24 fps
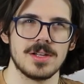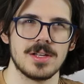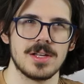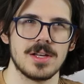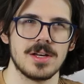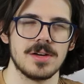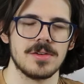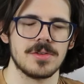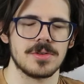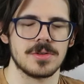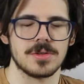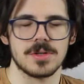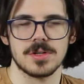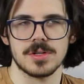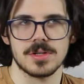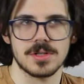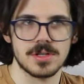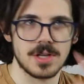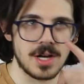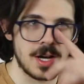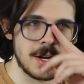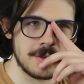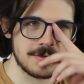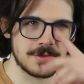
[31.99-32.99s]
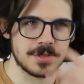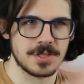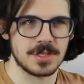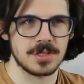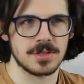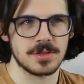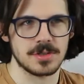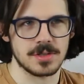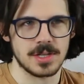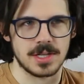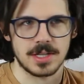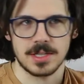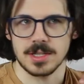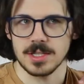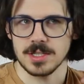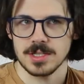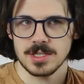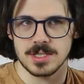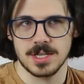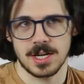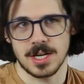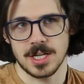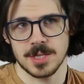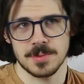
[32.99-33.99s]
or often, or like the
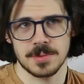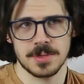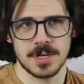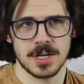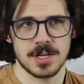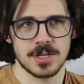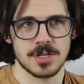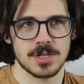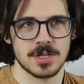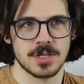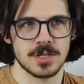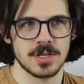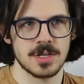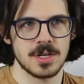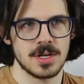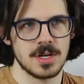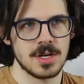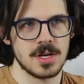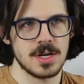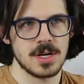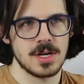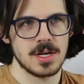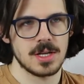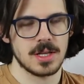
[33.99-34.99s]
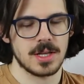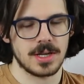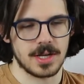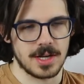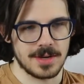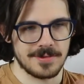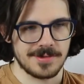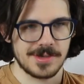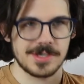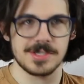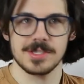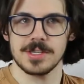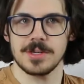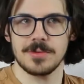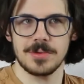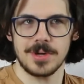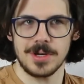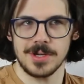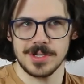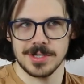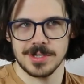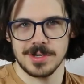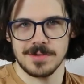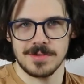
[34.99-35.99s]
stage production. Like, obviously, we
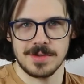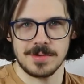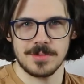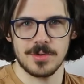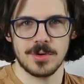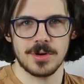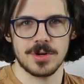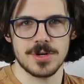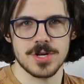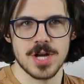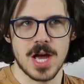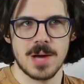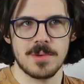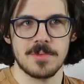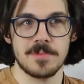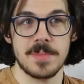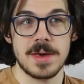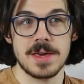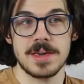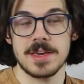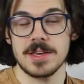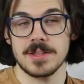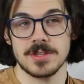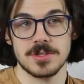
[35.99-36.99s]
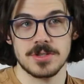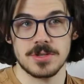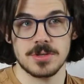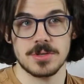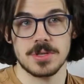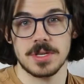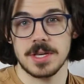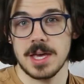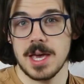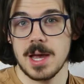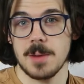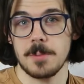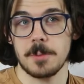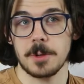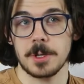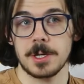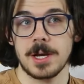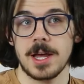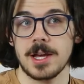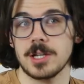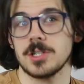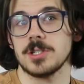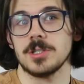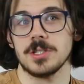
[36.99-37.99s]
also have the important job of making it so the camera can
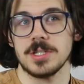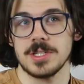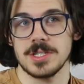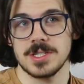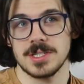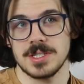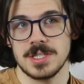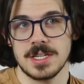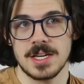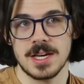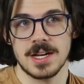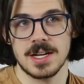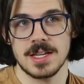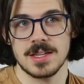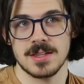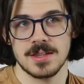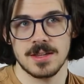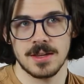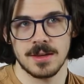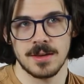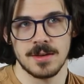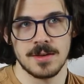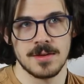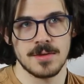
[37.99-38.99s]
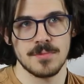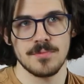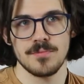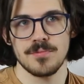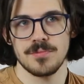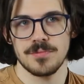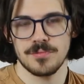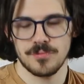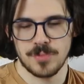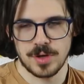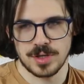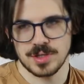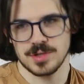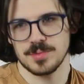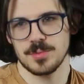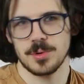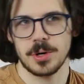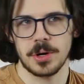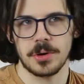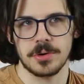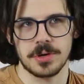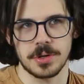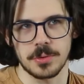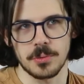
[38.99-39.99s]
actually see anything. That's
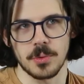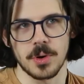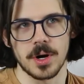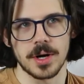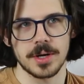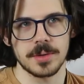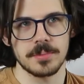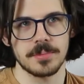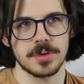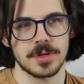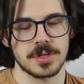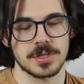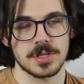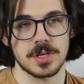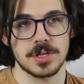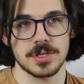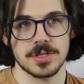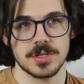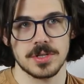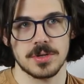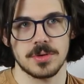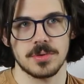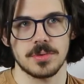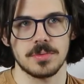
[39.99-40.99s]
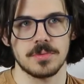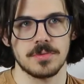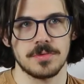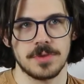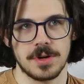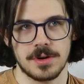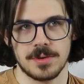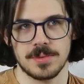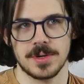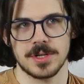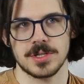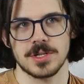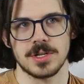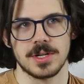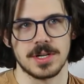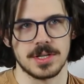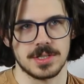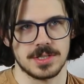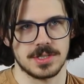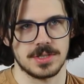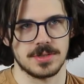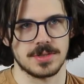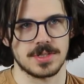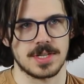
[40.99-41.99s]
priority one, but it's also very much on
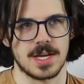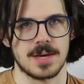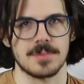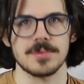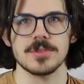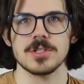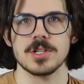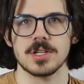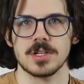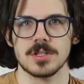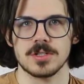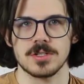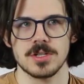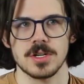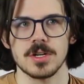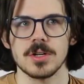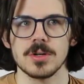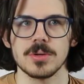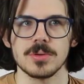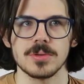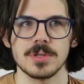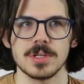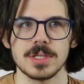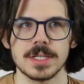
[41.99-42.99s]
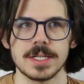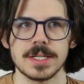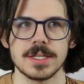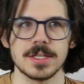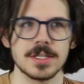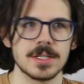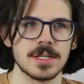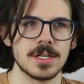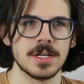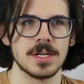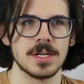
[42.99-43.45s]
us to establish like a tone. Like,